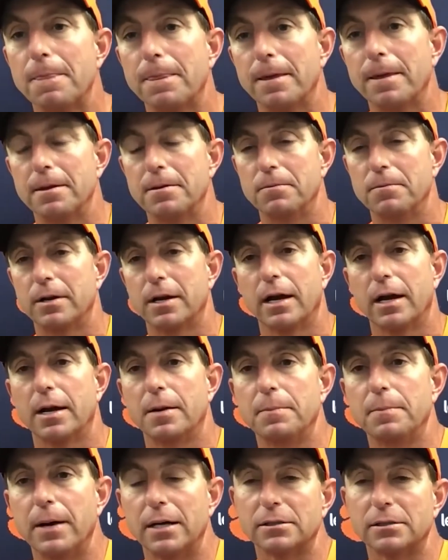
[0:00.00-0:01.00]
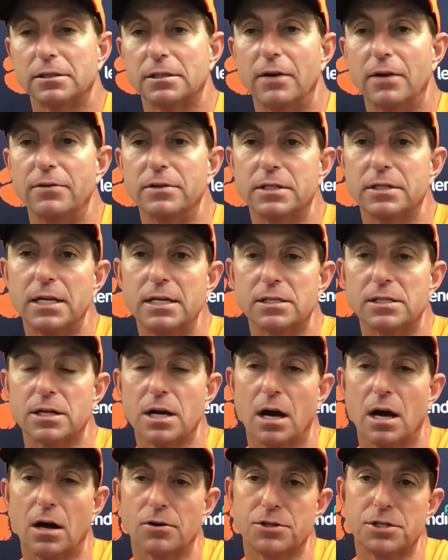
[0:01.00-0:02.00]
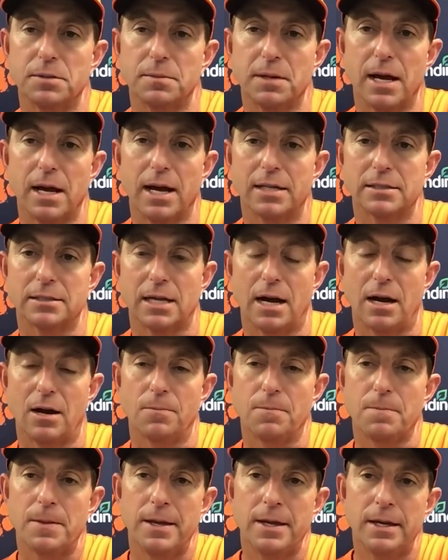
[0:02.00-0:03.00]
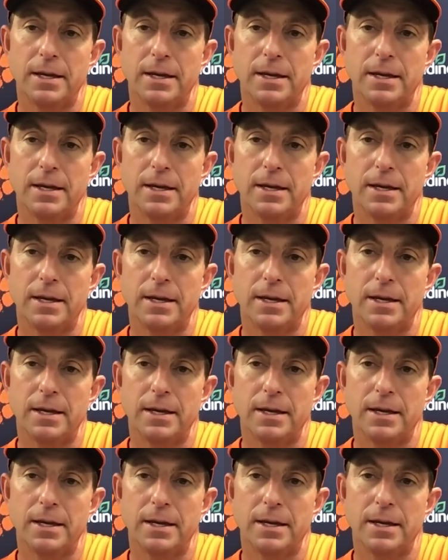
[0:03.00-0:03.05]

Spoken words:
I think we got about 17 scholarship guys out.